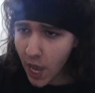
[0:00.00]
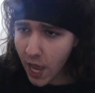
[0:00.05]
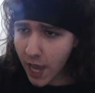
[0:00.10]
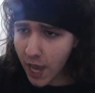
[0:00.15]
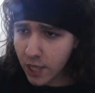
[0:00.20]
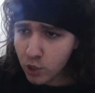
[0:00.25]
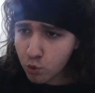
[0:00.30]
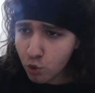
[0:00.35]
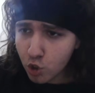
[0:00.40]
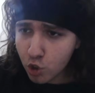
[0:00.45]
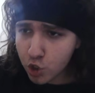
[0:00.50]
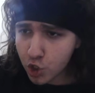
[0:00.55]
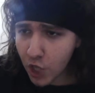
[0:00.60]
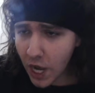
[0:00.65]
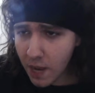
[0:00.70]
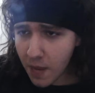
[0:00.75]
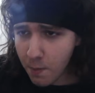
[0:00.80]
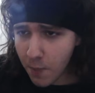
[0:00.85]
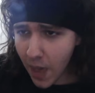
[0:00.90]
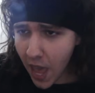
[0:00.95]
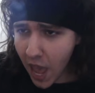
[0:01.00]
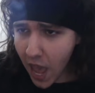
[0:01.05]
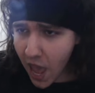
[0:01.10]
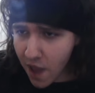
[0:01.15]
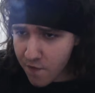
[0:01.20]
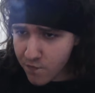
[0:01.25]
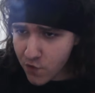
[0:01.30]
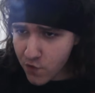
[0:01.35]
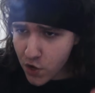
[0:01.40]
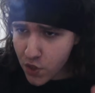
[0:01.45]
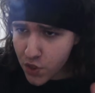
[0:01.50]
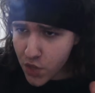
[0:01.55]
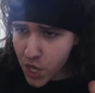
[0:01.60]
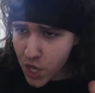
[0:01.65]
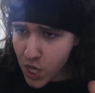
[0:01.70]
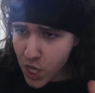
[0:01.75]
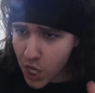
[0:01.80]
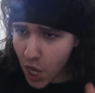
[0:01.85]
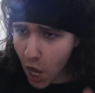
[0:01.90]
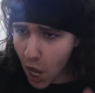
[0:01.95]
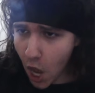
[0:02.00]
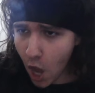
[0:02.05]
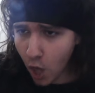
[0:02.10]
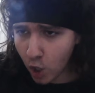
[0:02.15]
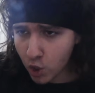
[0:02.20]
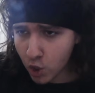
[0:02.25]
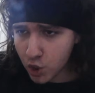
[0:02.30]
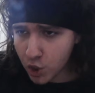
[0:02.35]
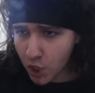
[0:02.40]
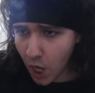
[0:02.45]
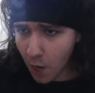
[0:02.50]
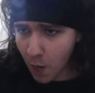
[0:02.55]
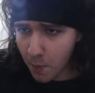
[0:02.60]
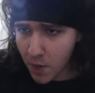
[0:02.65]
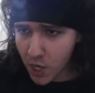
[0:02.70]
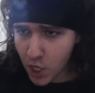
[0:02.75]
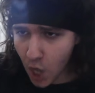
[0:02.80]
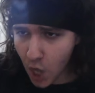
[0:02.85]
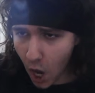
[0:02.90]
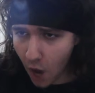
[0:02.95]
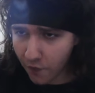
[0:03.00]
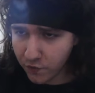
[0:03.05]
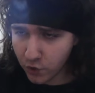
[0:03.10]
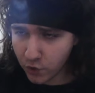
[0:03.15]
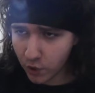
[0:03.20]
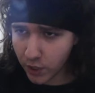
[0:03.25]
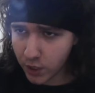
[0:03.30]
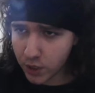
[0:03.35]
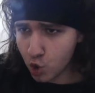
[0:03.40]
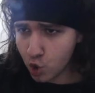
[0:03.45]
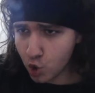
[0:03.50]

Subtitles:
it will shape everything else coming after it.